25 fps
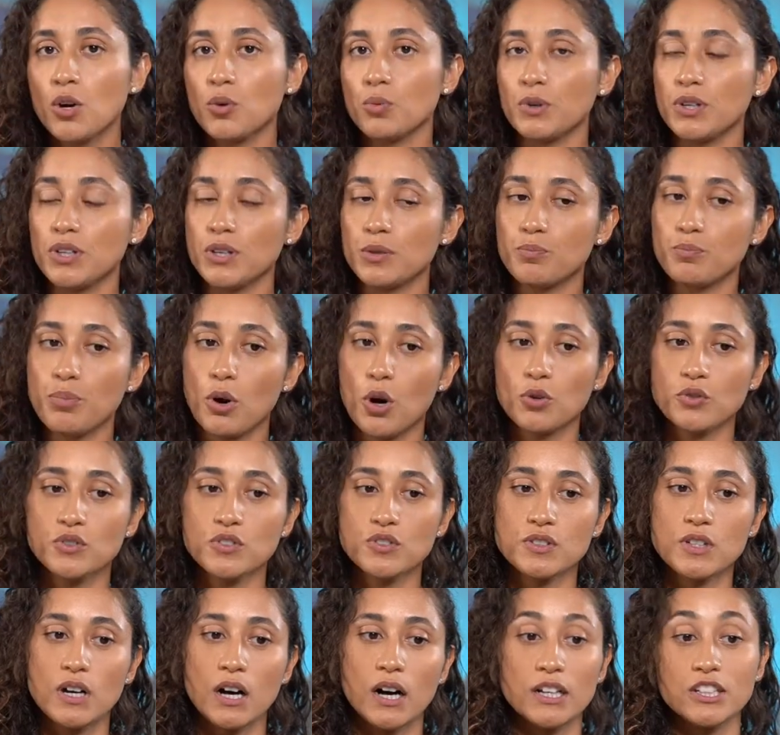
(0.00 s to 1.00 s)
We
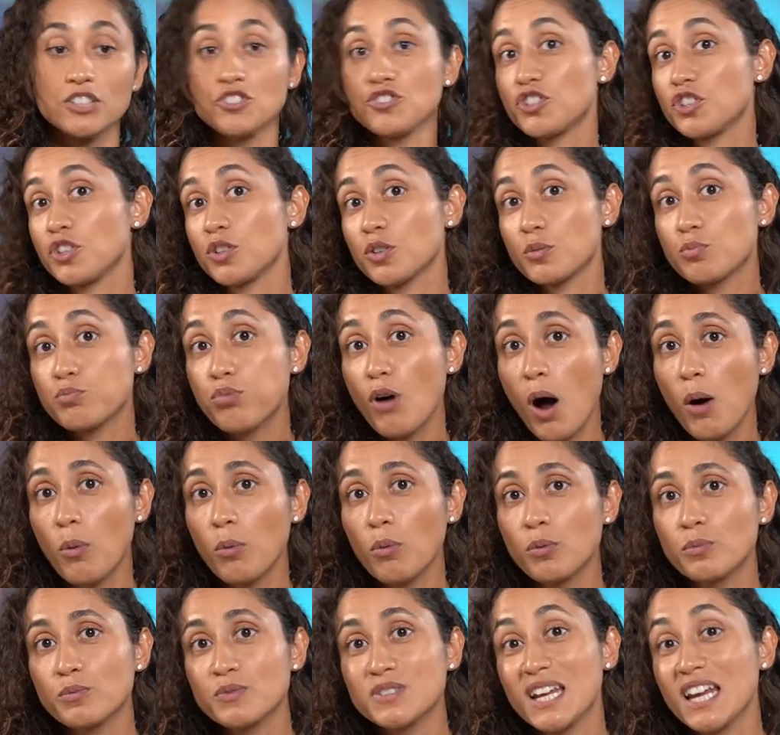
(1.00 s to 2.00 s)
post engineering
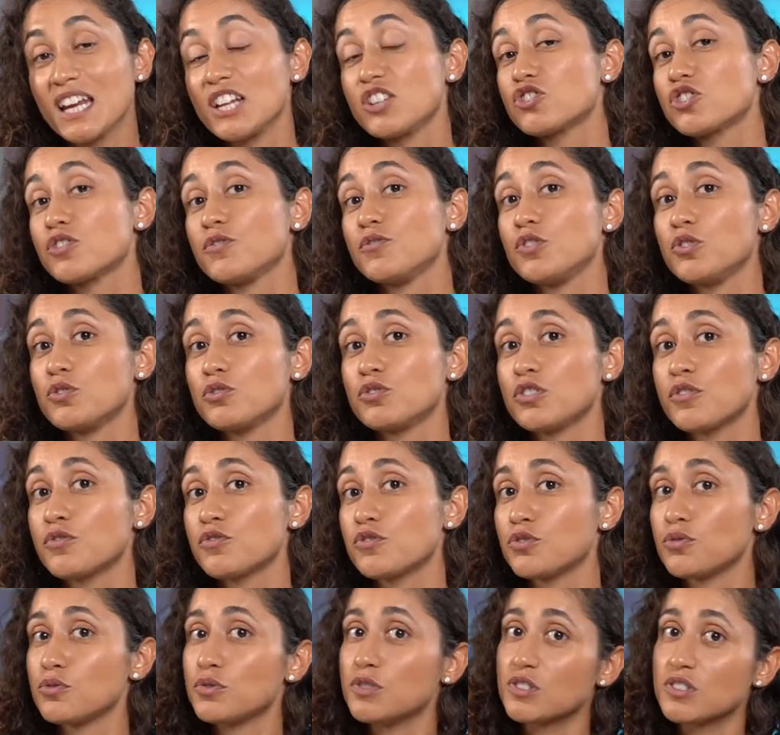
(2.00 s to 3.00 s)
problems, interviews of
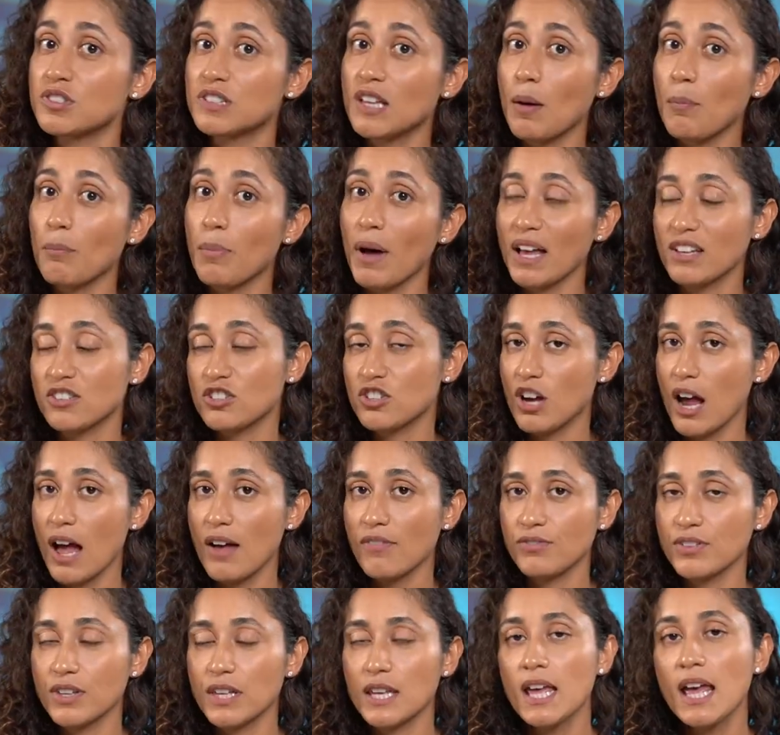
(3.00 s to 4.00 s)
students that pass their
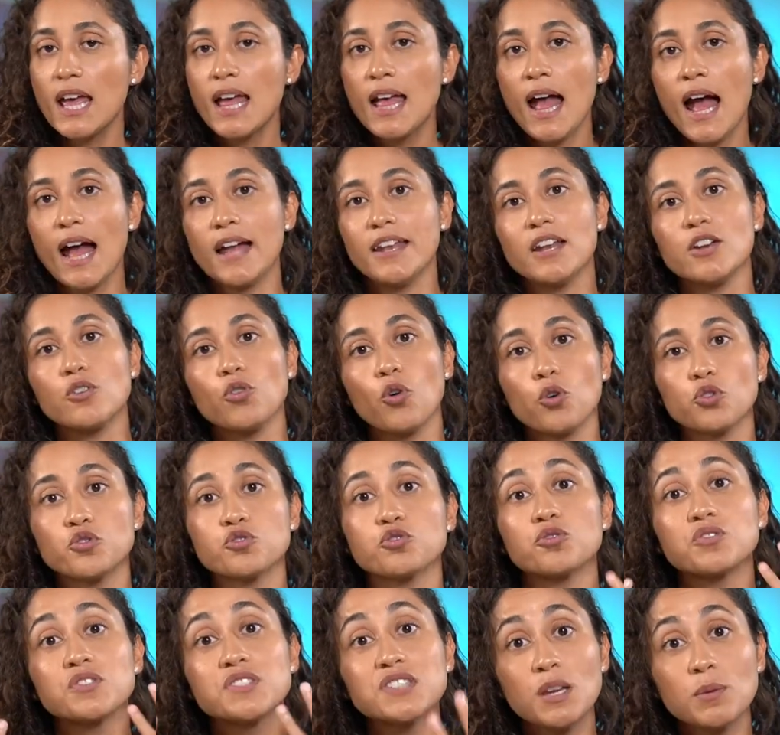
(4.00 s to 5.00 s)
FE, and then
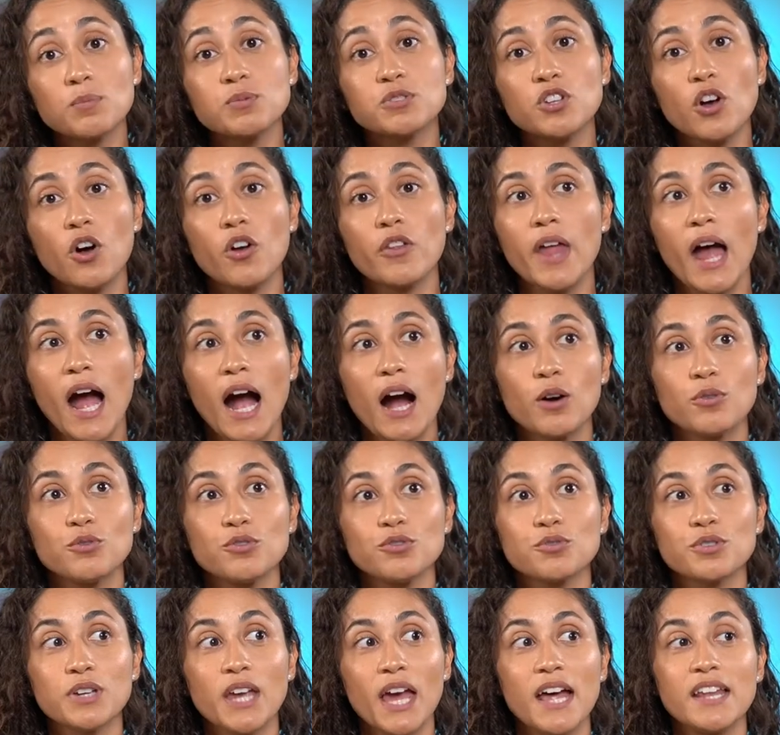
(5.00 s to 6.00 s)
also tips on how
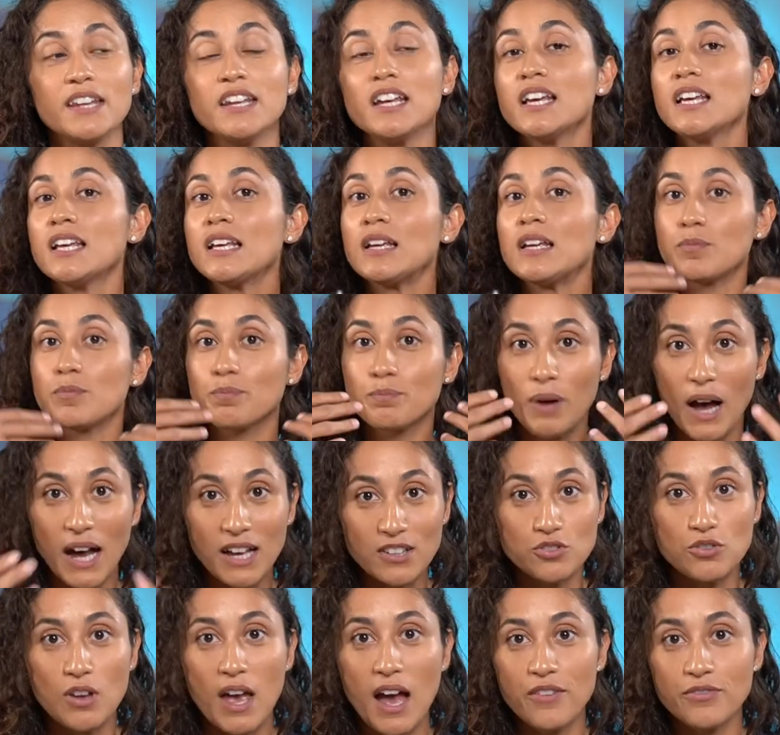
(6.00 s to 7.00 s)
you can
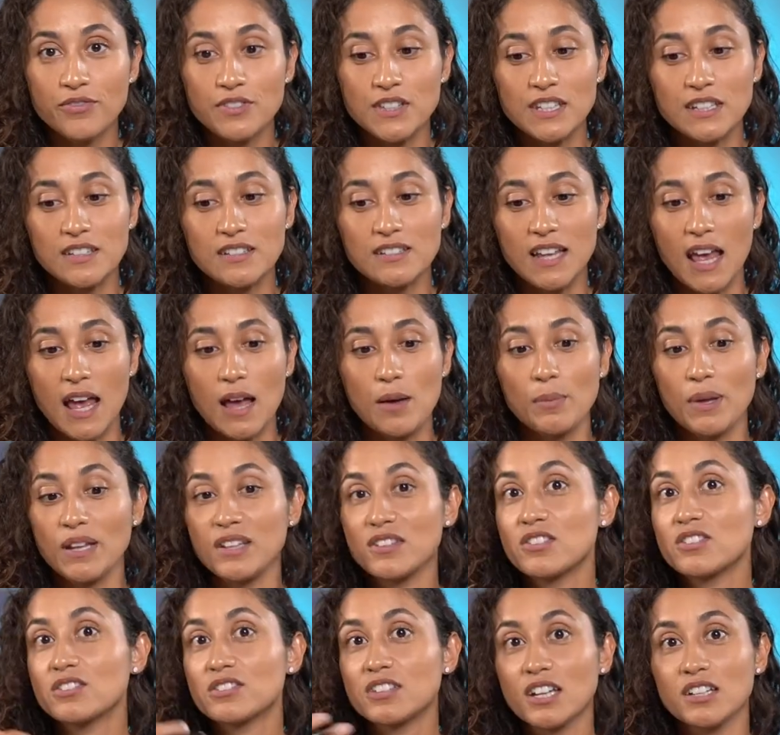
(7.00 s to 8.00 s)
pass your FE exam
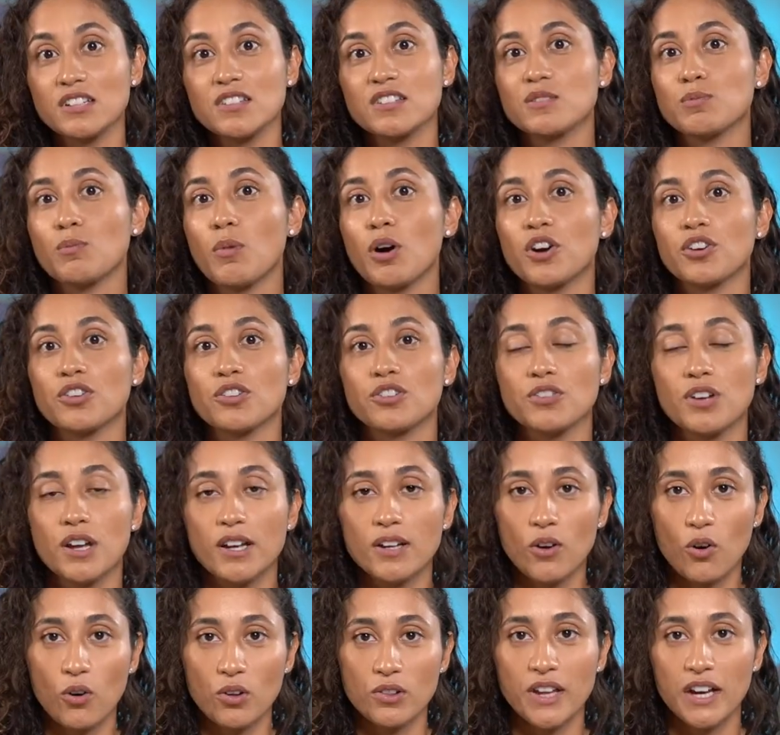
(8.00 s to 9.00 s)
and study smarter
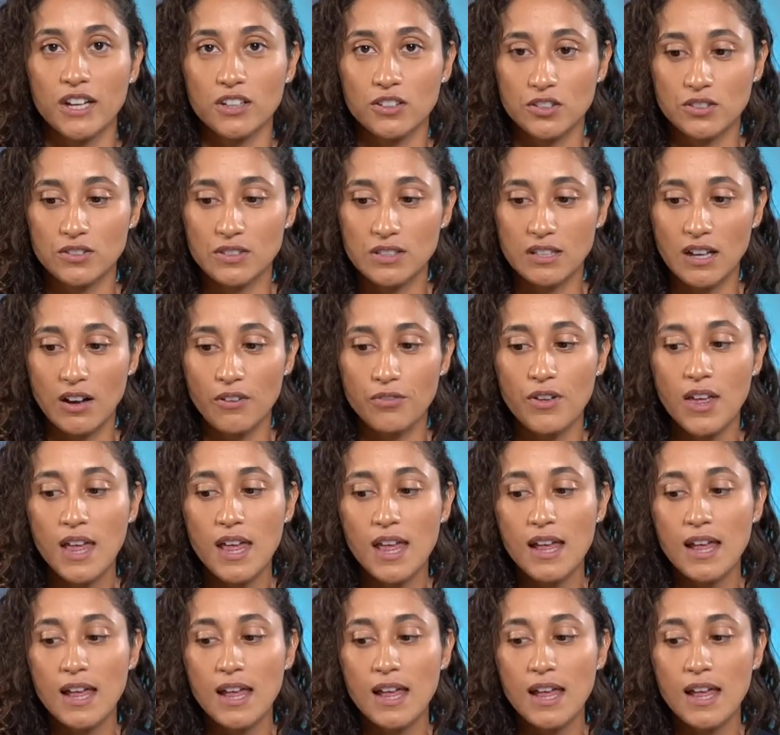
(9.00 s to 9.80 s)
and all that good stuff.